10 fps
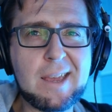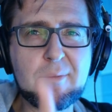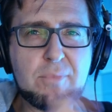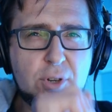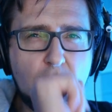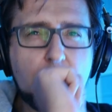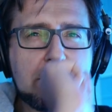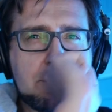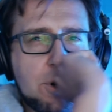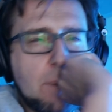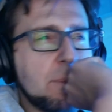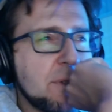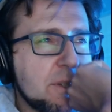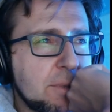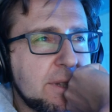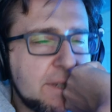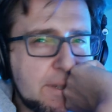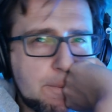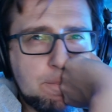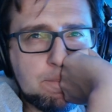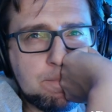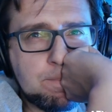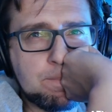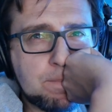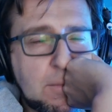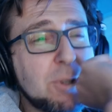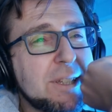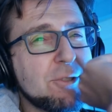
You know what the problem is with this? What